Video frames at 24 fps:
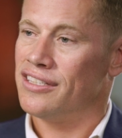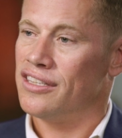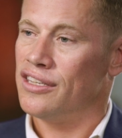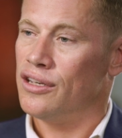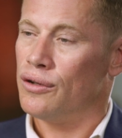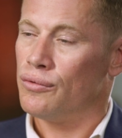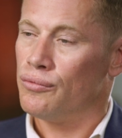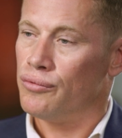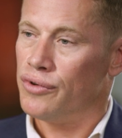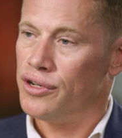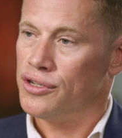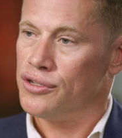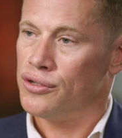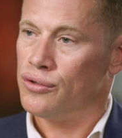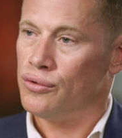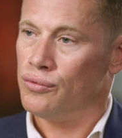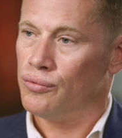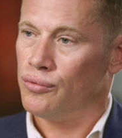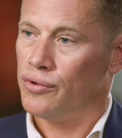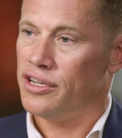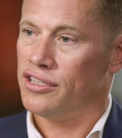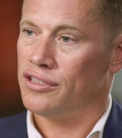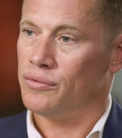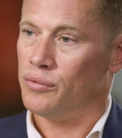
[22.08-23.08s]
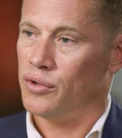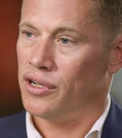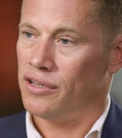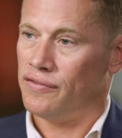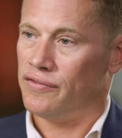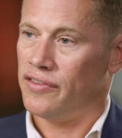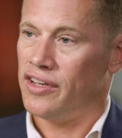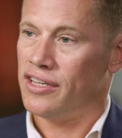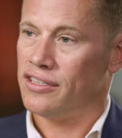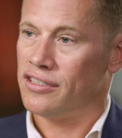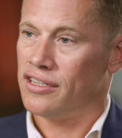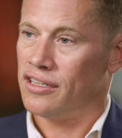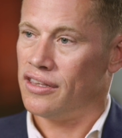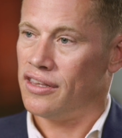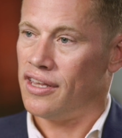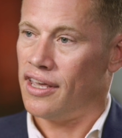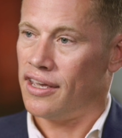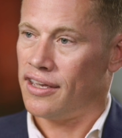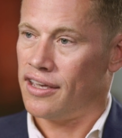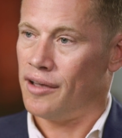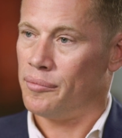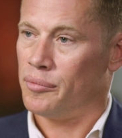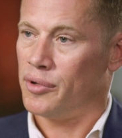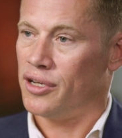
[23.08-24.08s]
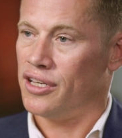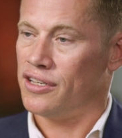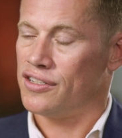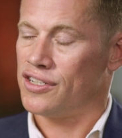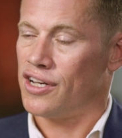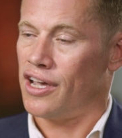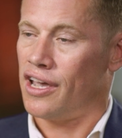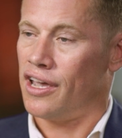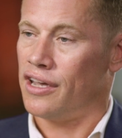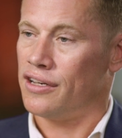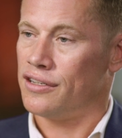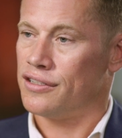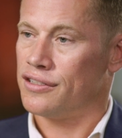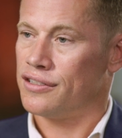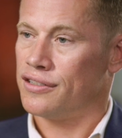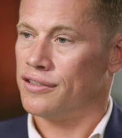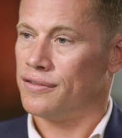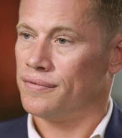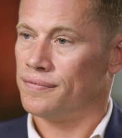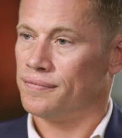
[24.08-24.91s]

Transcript: is the original reason we invested in that company changed?